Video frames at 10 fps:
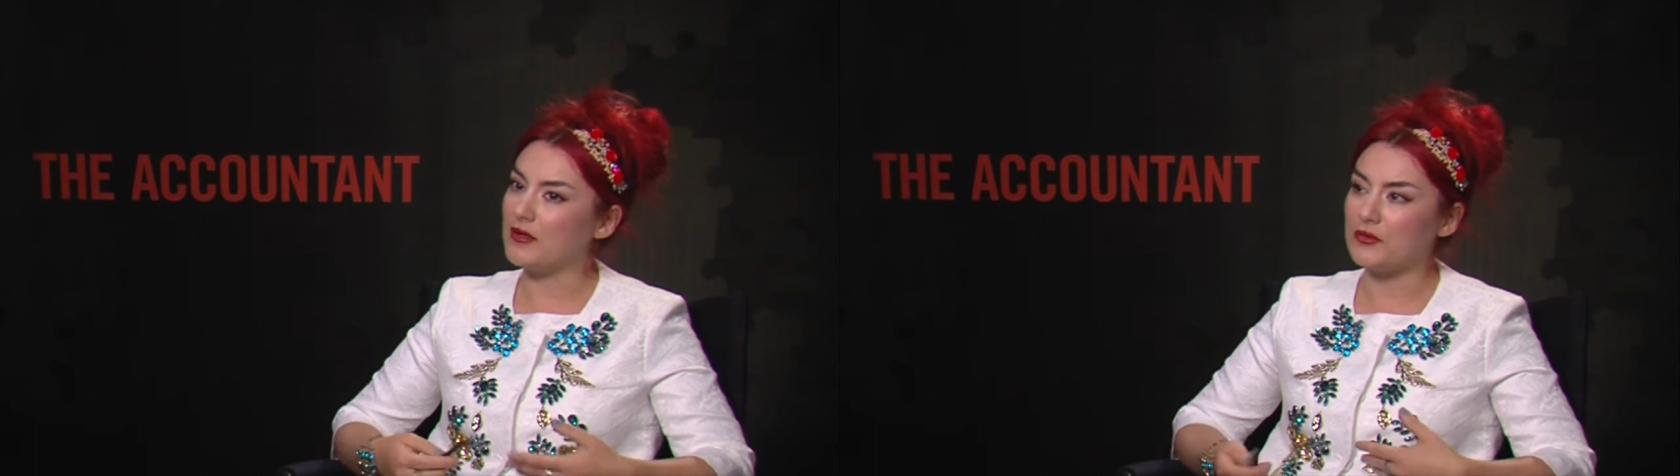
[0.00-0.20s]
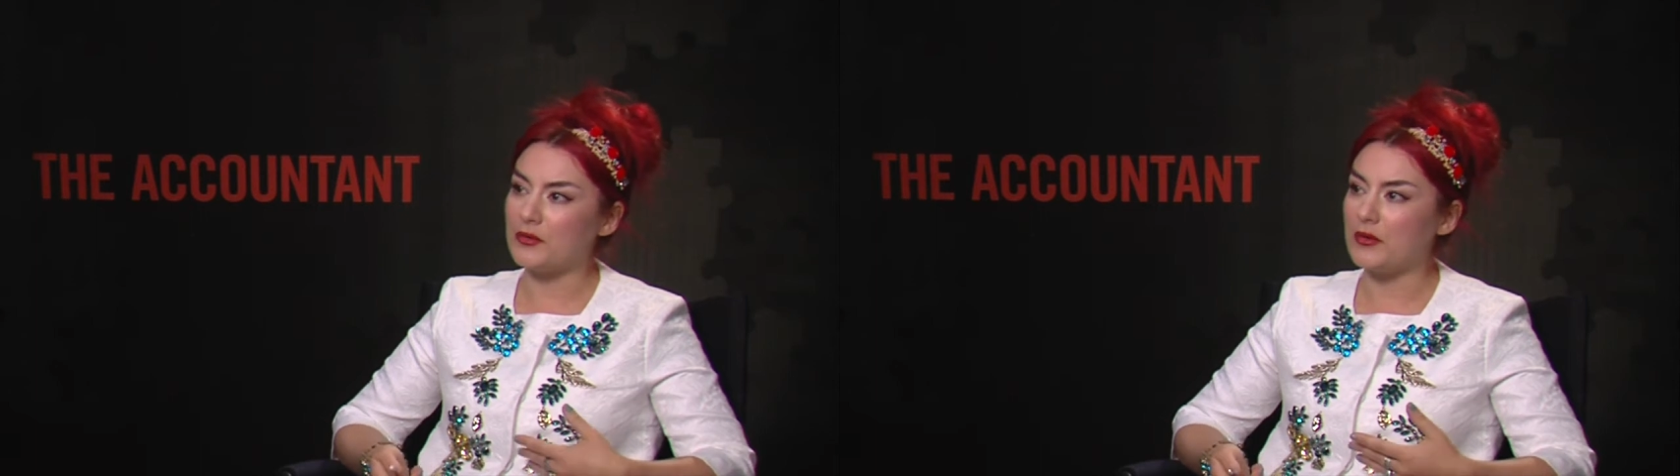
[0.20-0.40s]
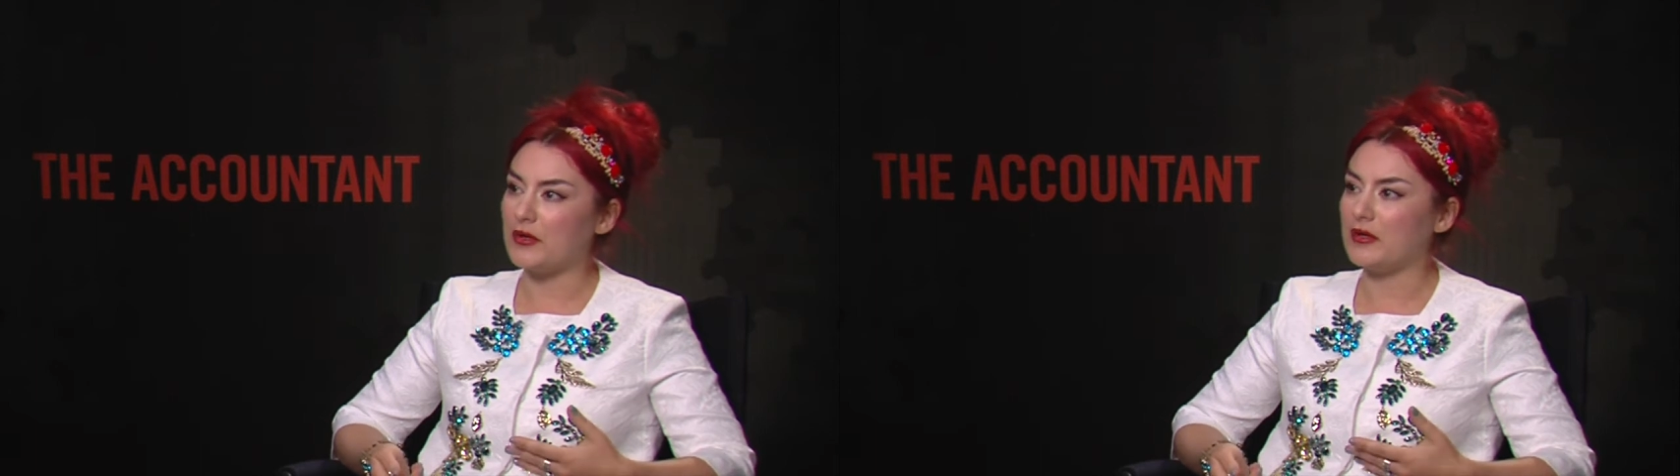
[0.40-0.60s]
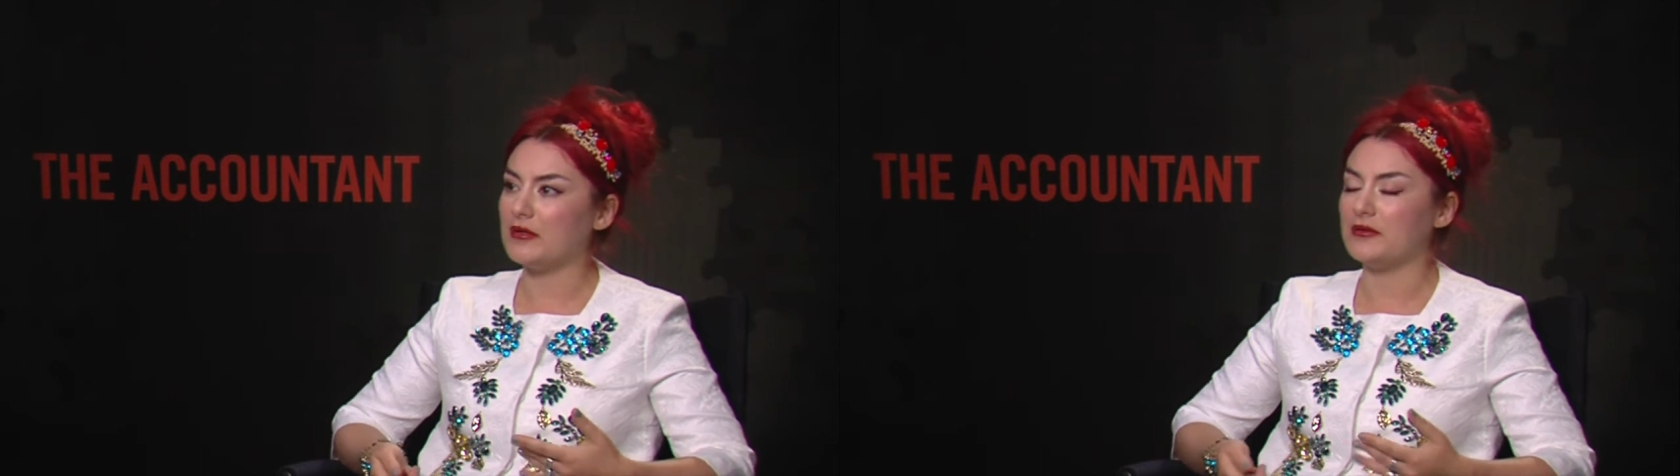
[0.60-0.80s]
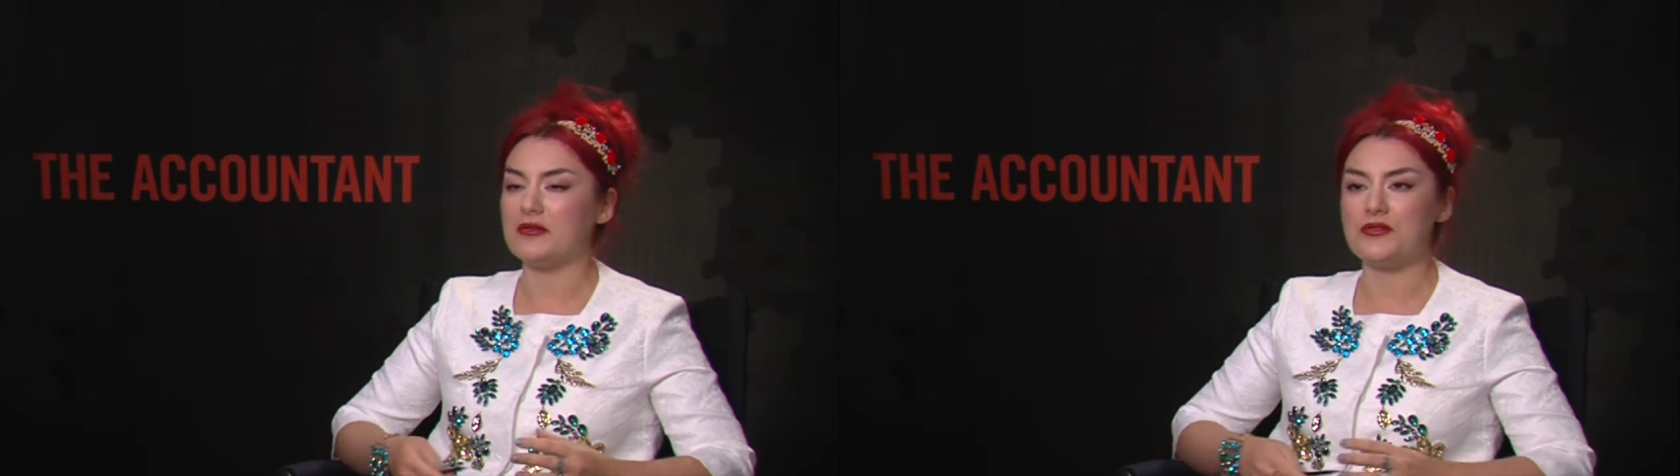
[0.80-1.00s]

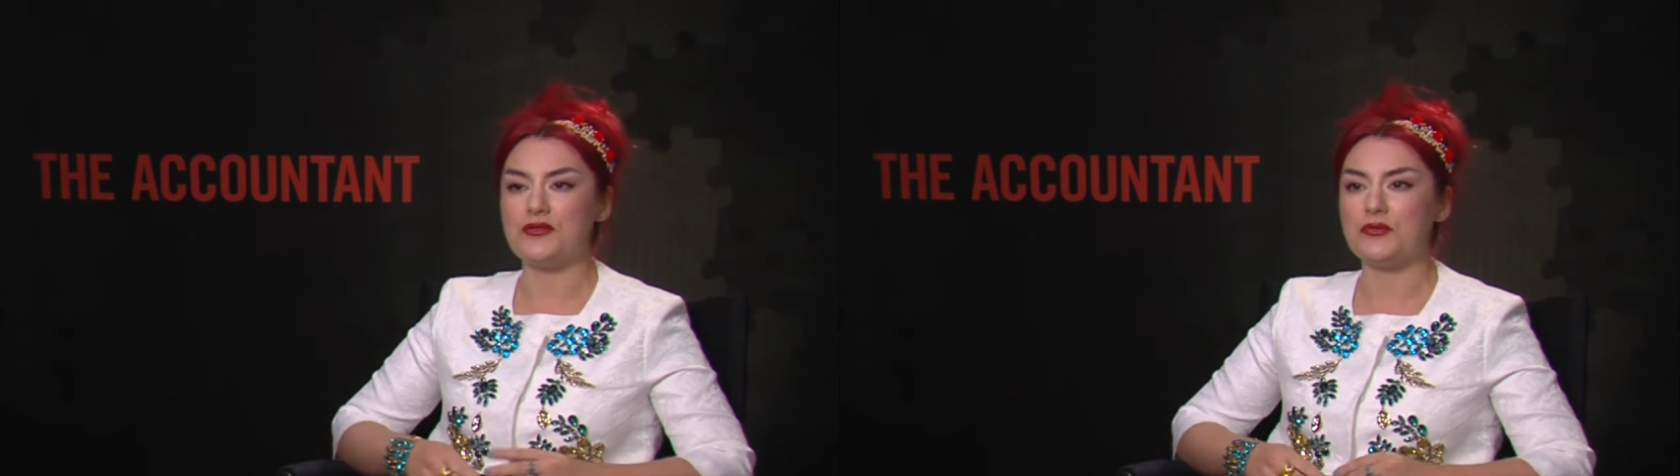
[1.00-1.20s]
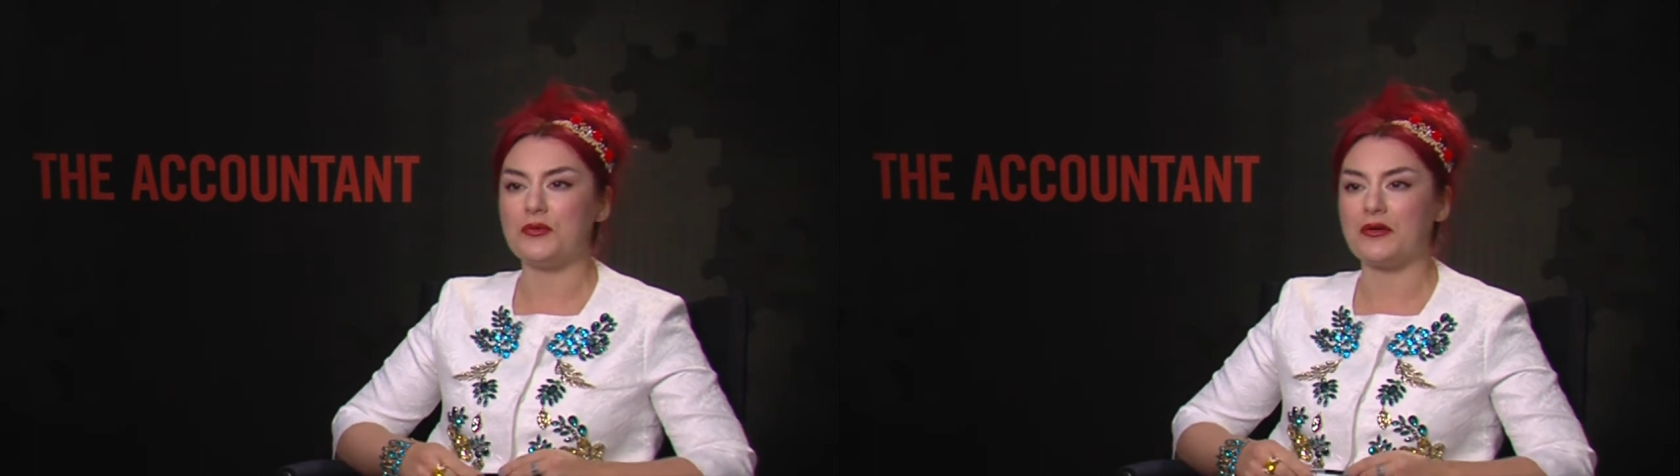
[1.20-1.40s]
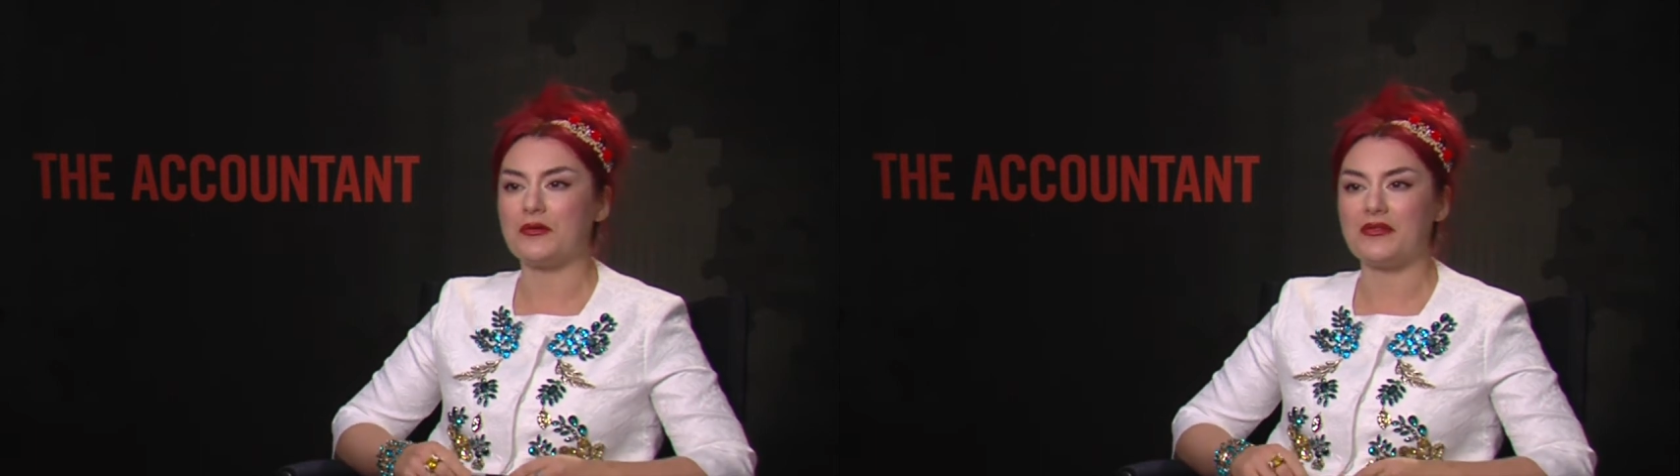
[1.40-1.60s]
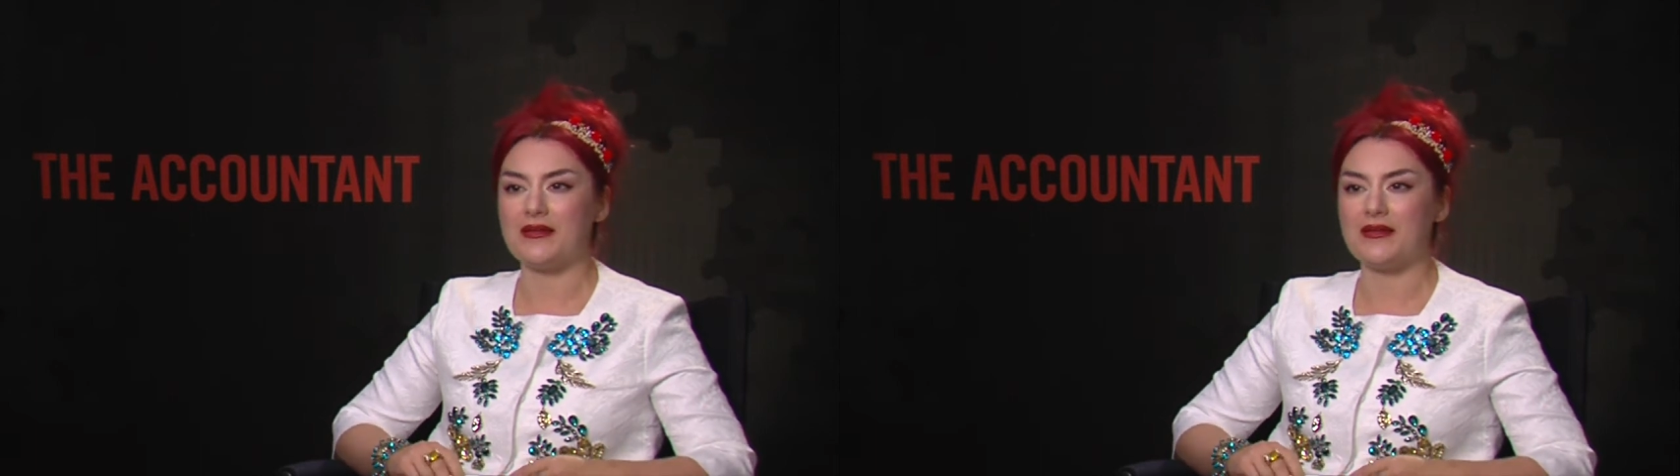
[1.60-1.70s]
underworld, or did you work with